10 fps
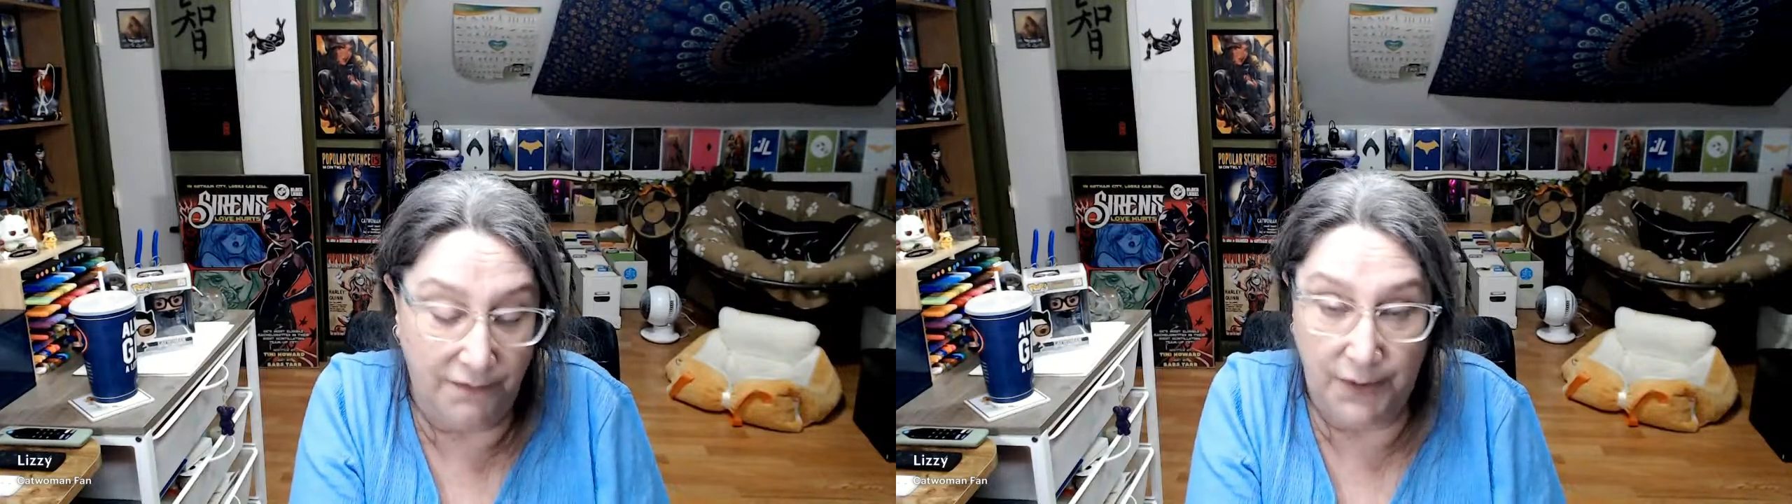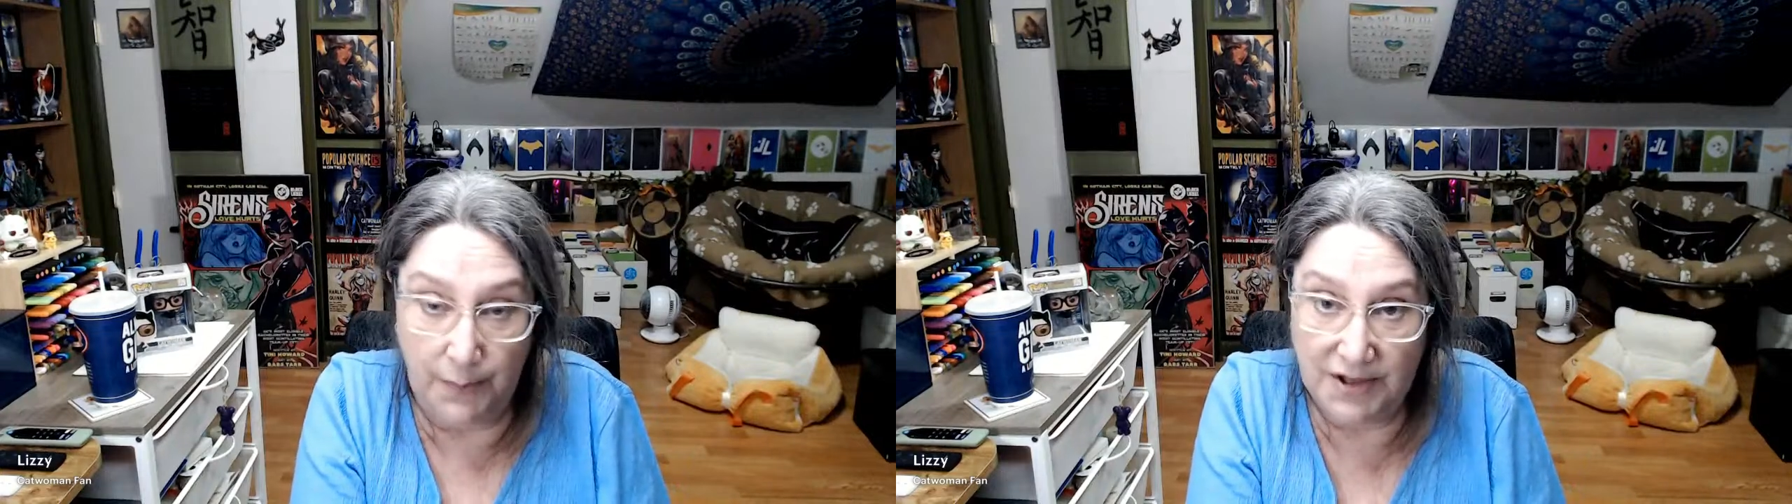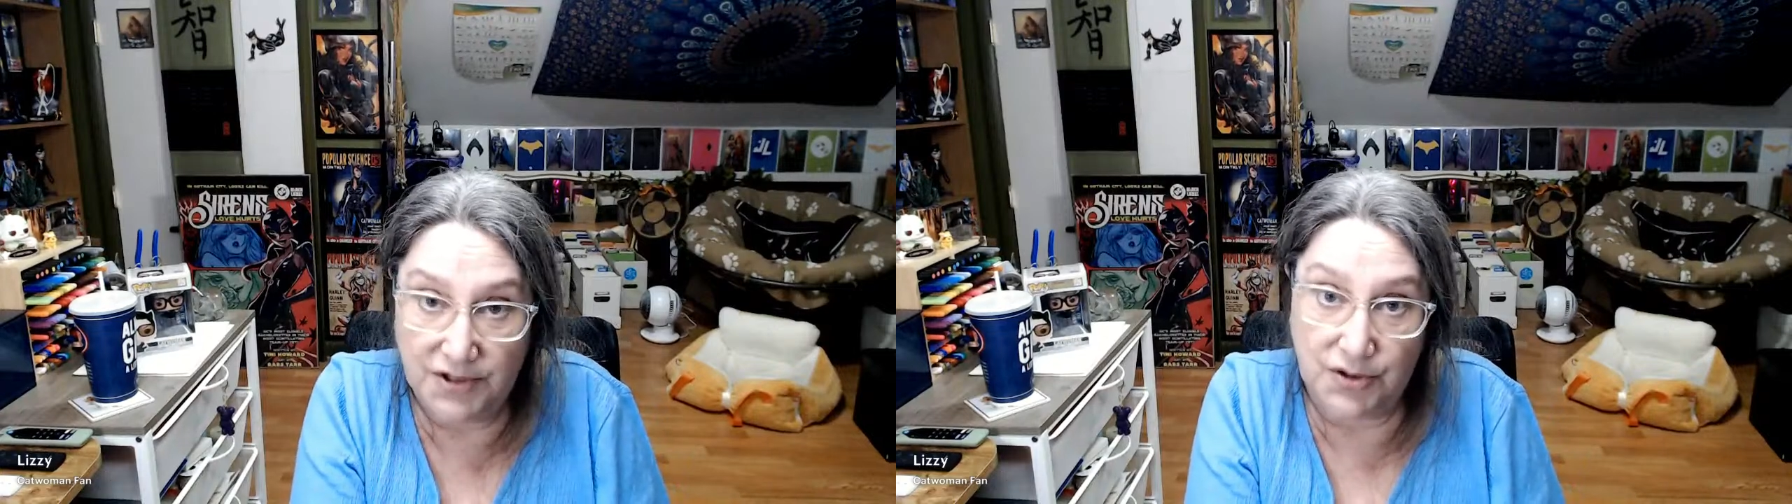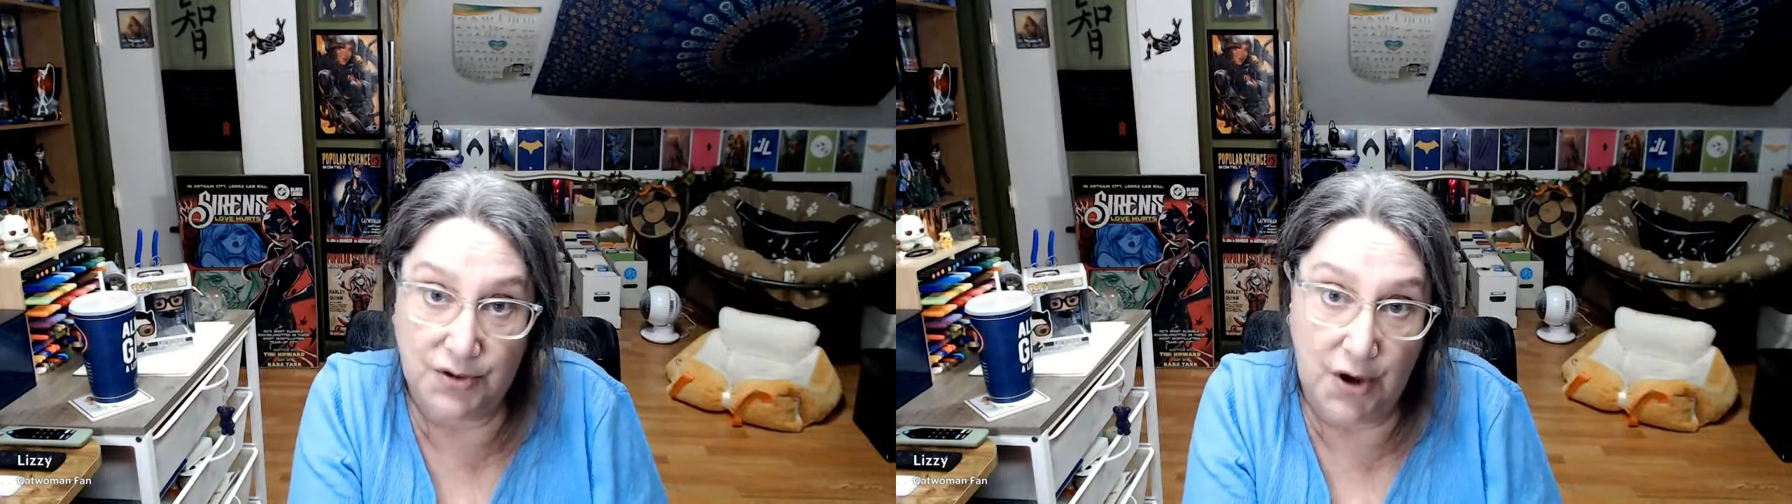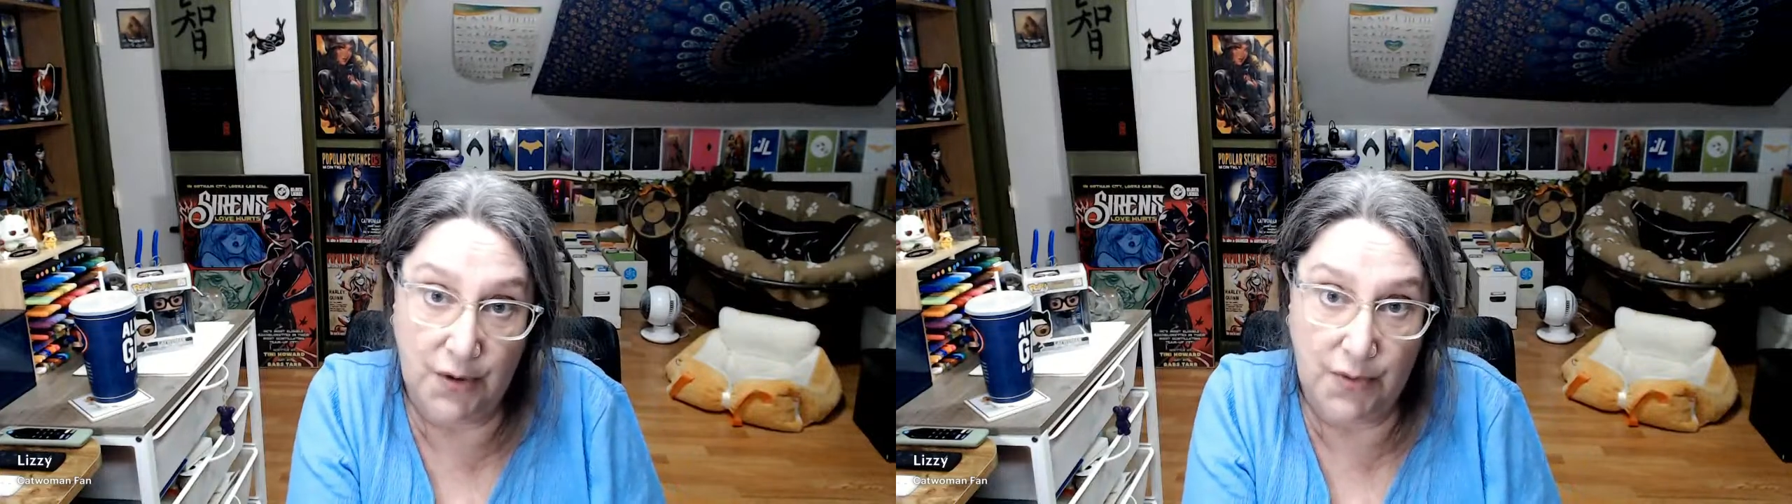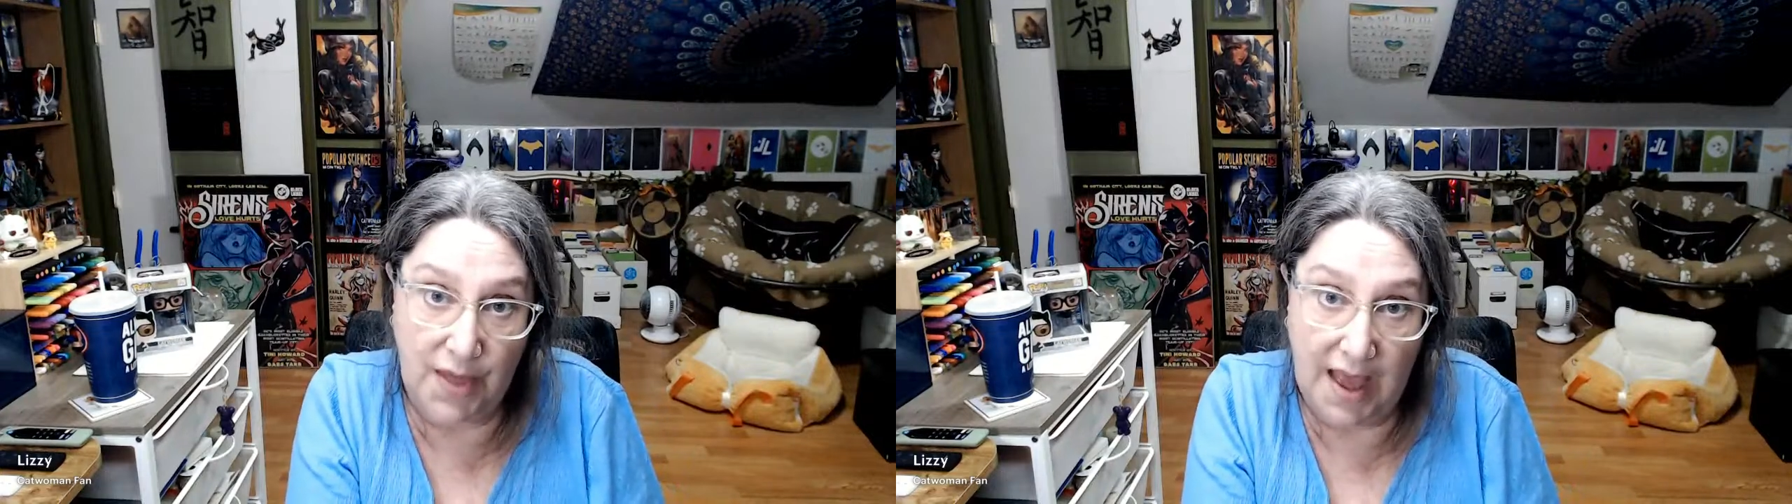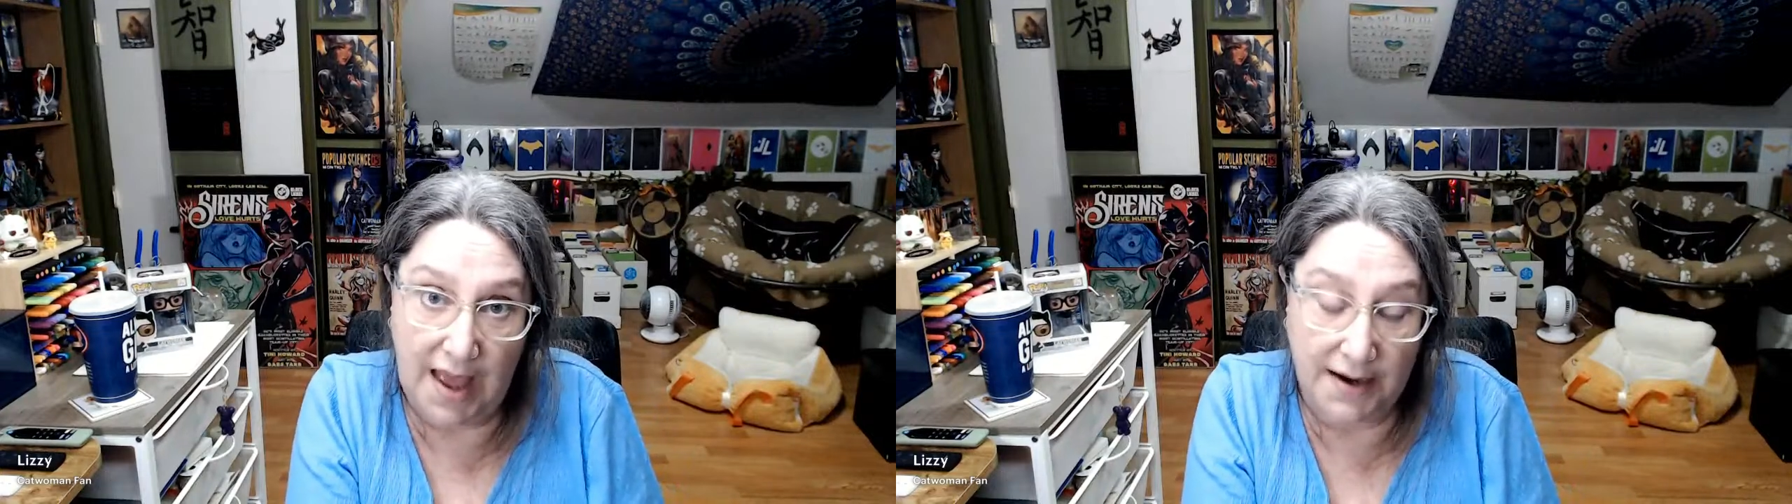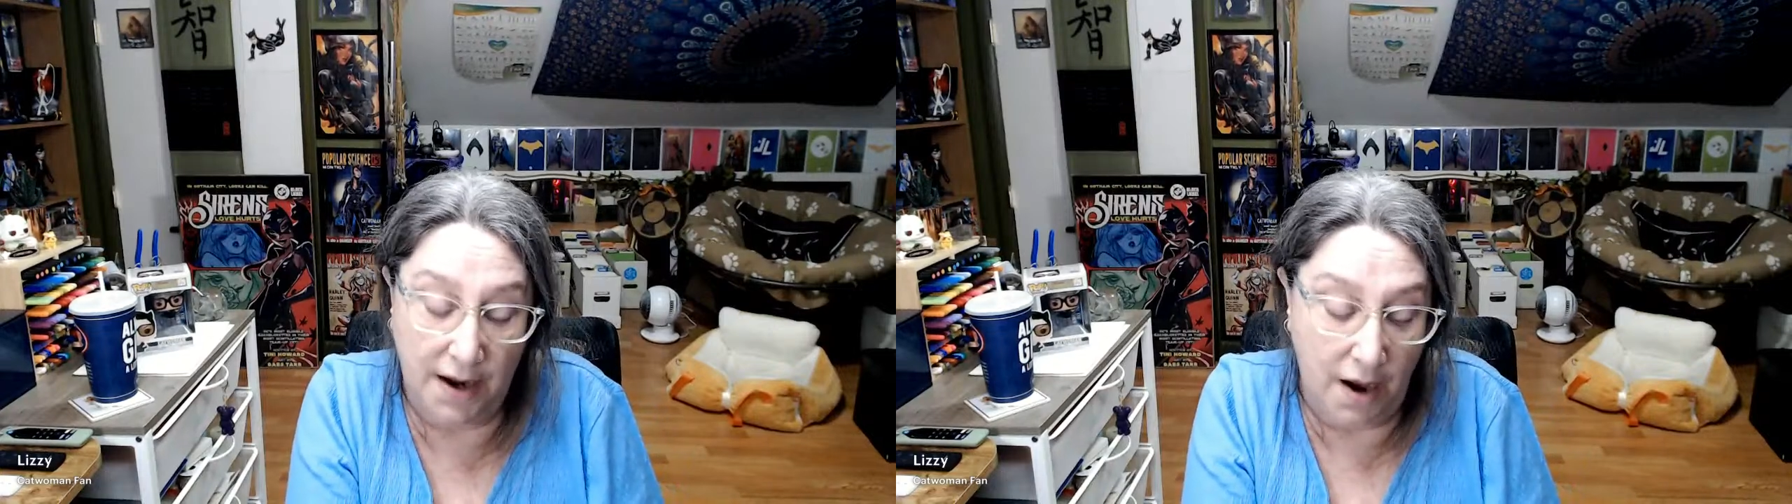few months, you know
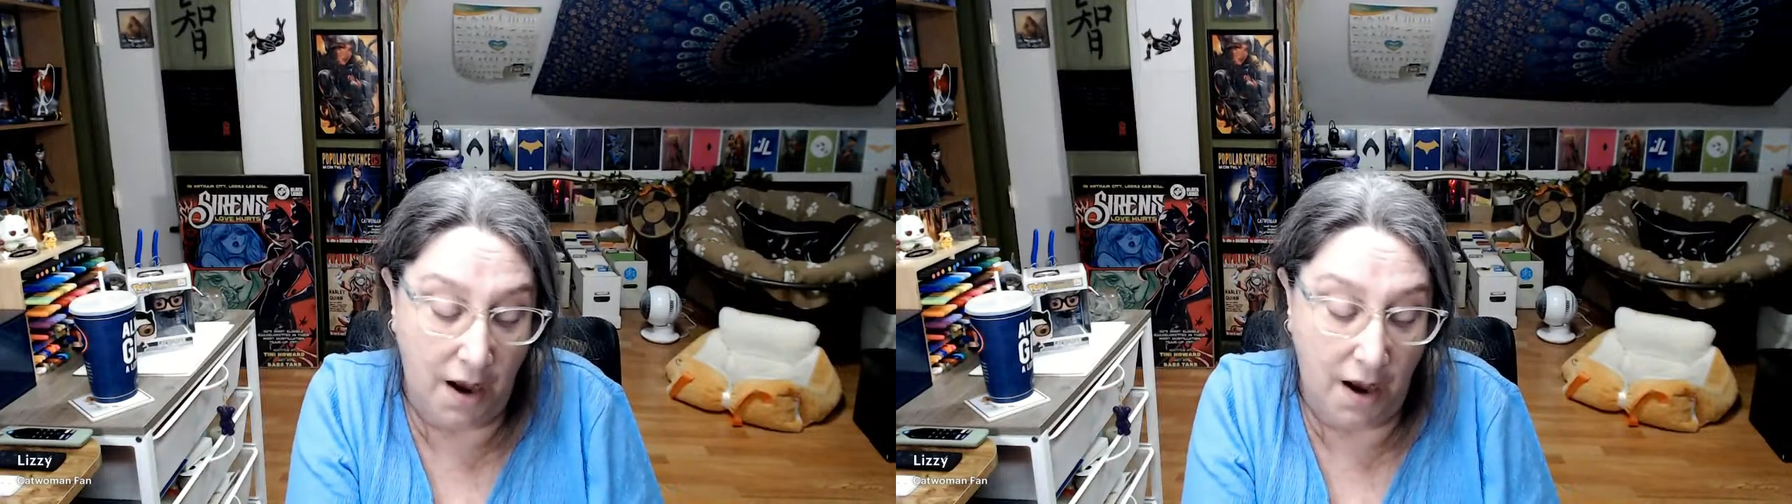that